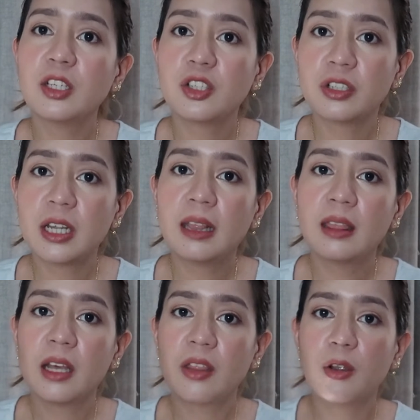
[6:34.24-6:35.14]
treat
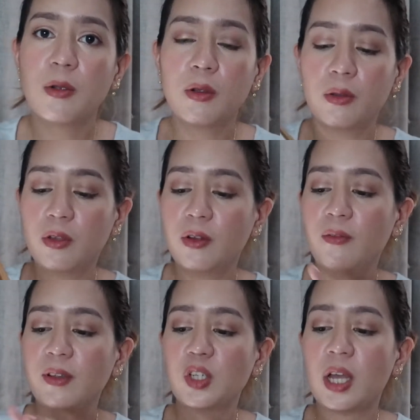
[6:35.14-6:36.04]
na their
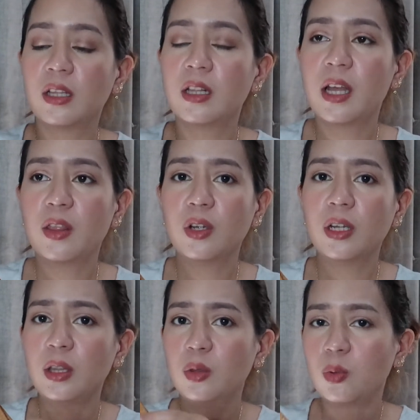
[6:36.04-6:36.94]
vachetta leather
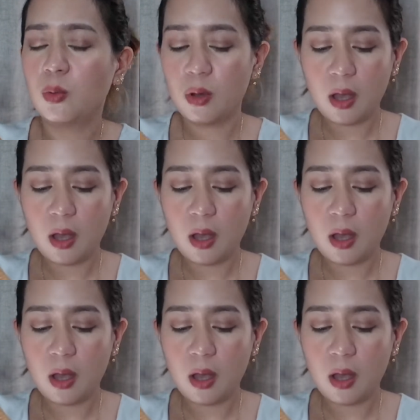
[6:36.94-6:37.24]
into